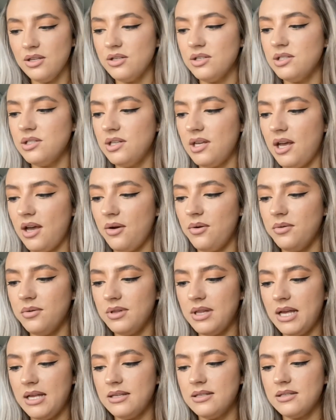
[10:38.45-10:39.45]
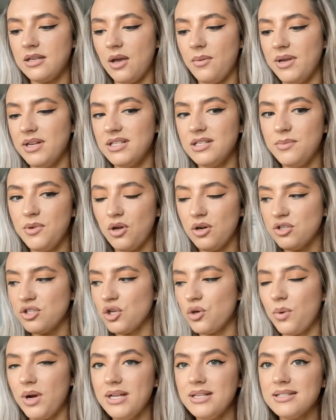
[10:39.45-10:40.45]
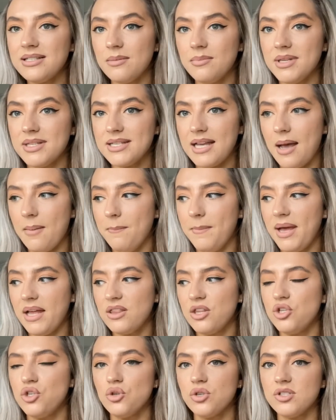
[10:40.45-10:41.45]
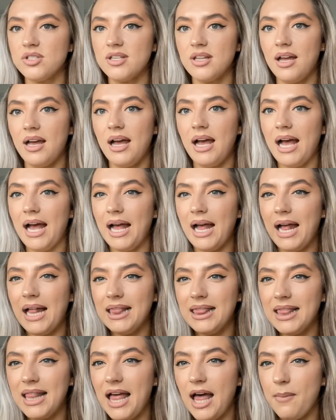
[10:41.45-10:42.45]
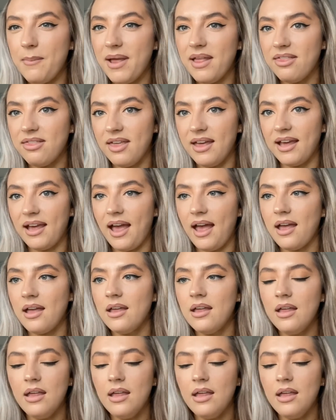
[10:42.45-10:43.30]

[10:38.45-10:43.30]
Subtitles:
So let's go in. To be honest, they're quite similar to amber, they're just a little bit thicker.